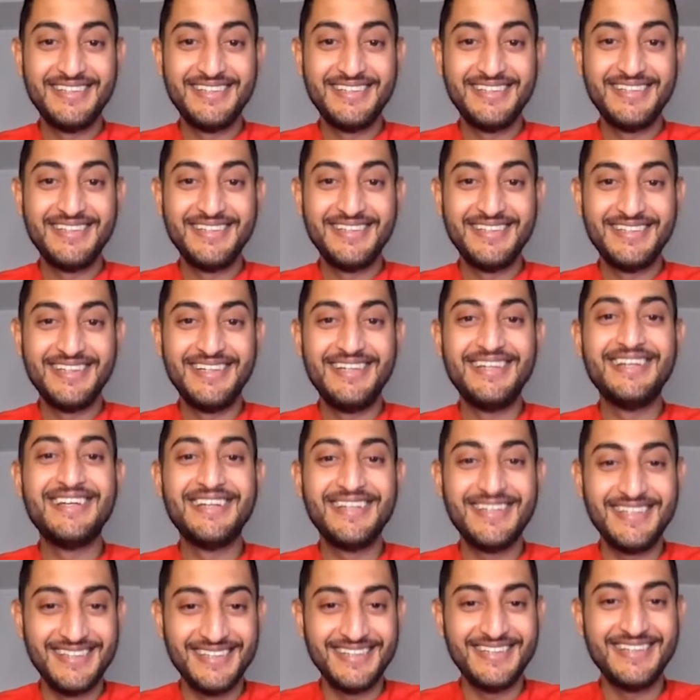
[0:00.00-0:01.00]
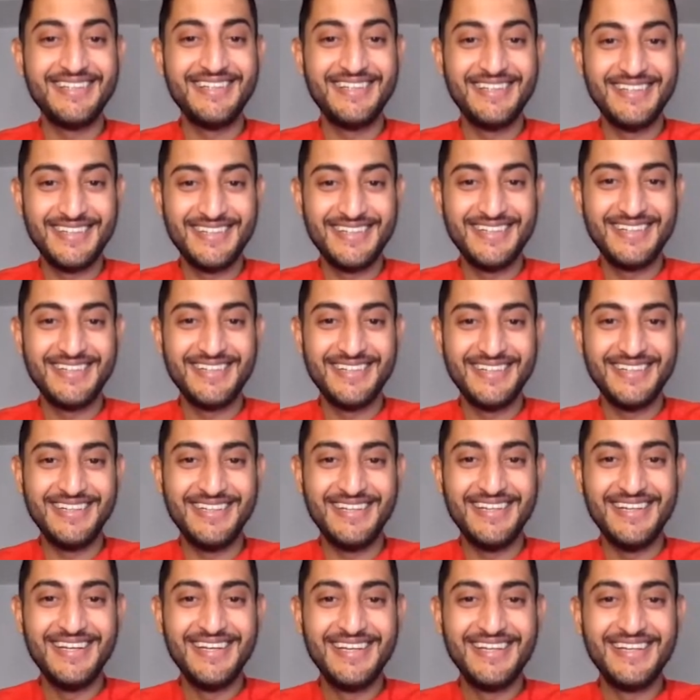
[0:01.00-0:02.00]

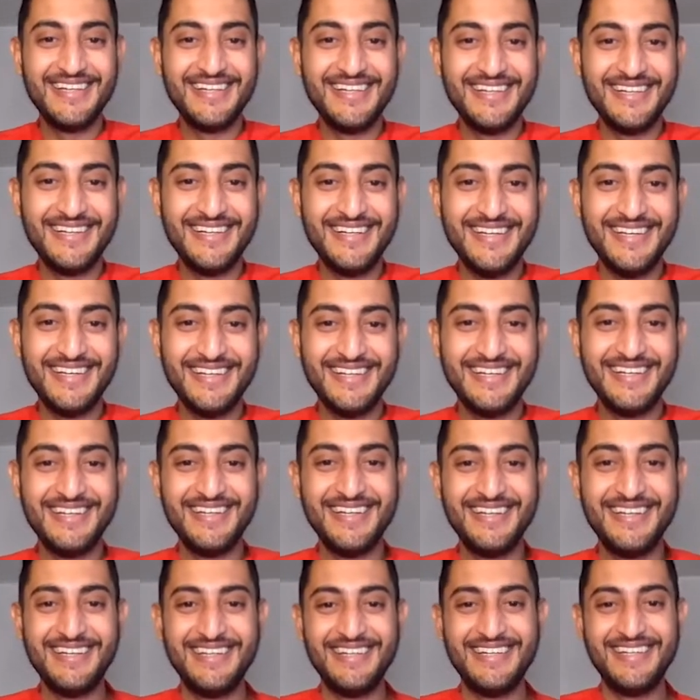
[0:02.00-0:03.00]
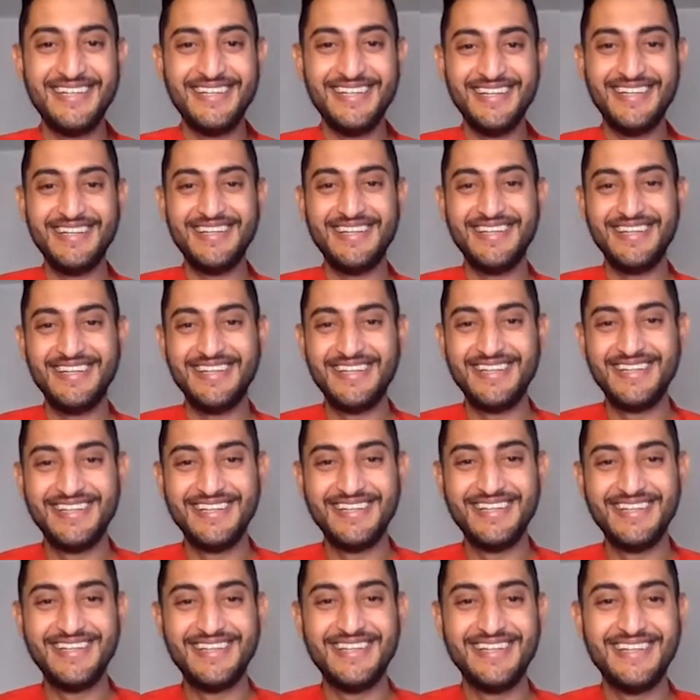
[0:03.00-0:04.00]

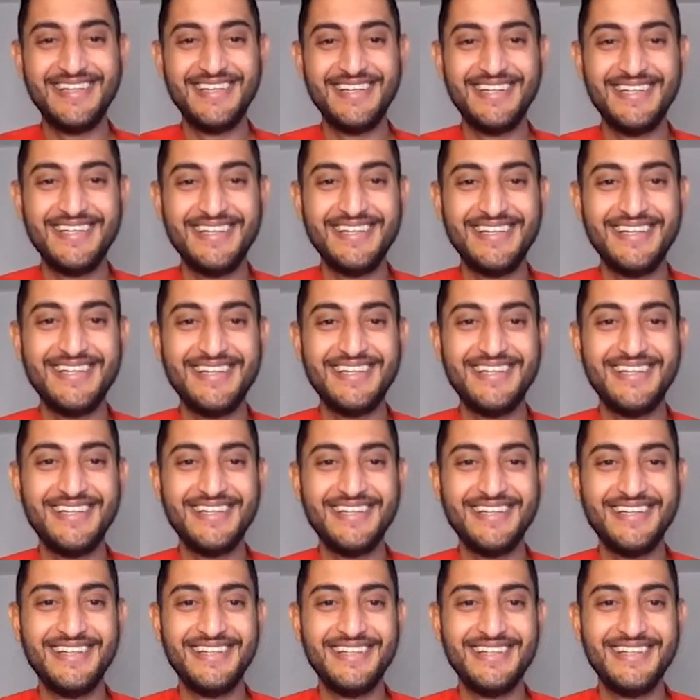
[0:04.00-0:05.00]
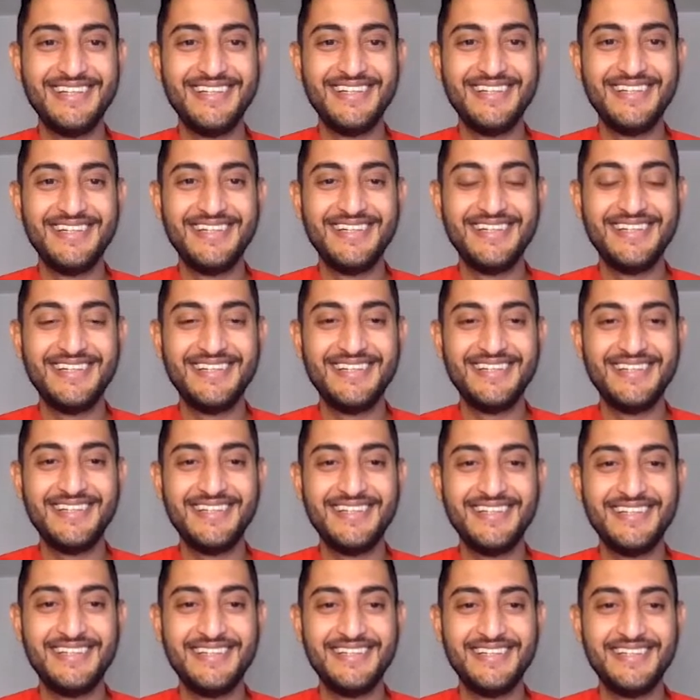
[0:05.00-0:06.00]

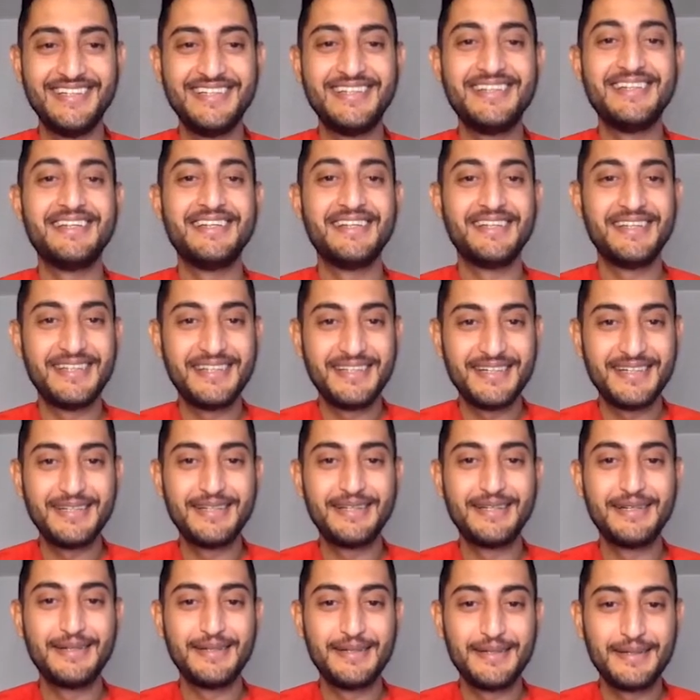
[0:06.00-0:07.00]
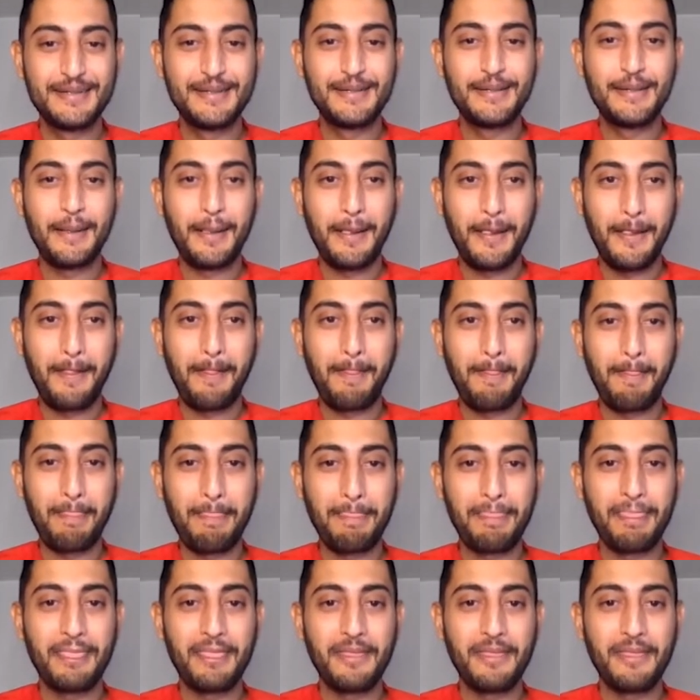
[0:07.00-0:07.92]
(silent)